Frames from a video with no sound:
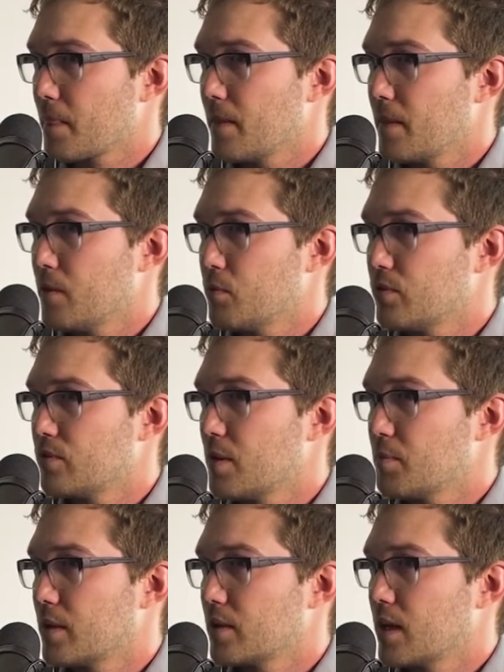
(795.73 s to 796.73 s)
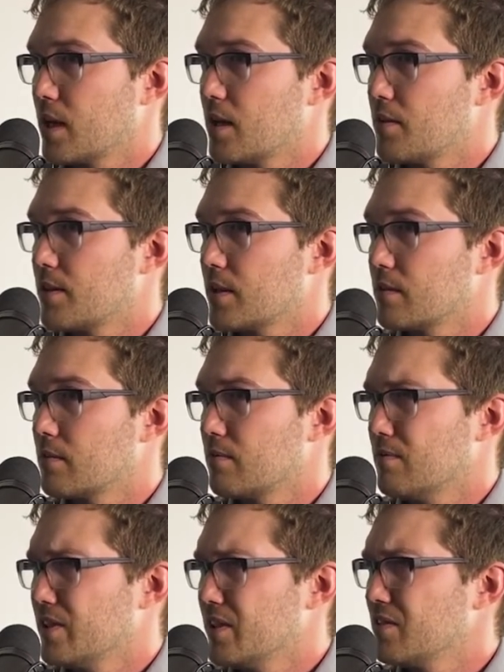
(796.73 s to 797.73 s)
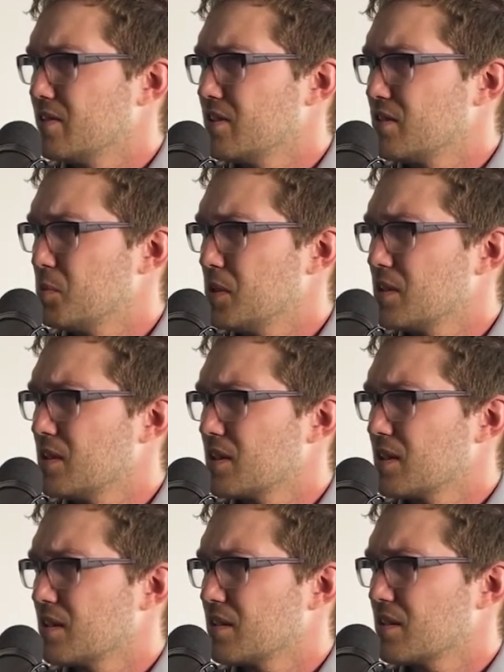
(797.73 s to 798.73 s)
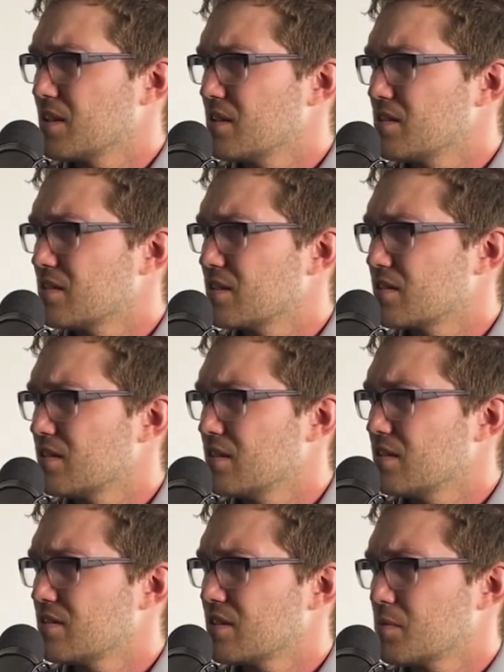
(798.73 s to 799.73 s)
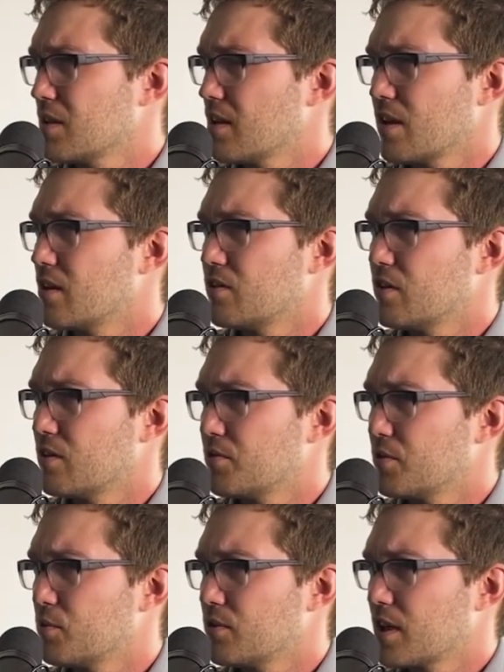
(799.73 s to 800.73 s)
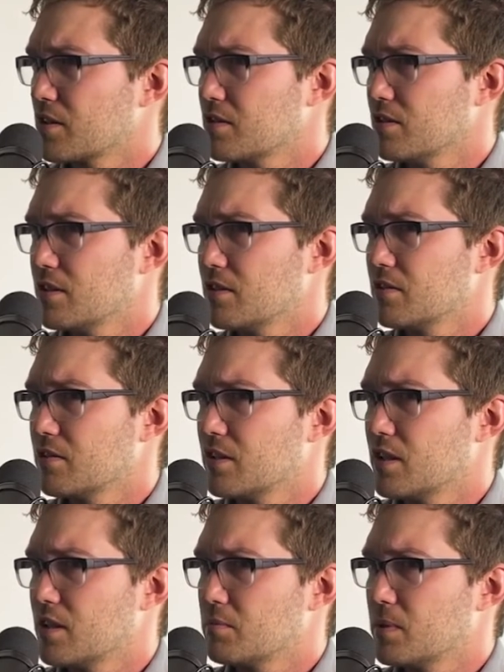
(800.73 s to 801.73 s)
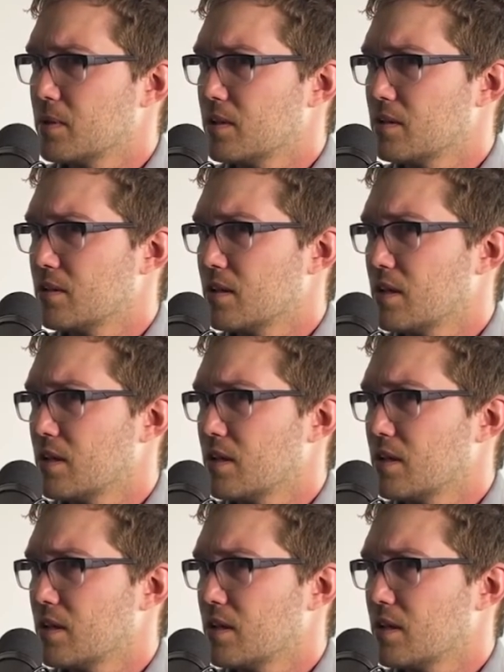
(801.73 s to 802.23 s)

it was something that I think legally speaking at the age of 16 or something, I don't know if it was actually legal or not, but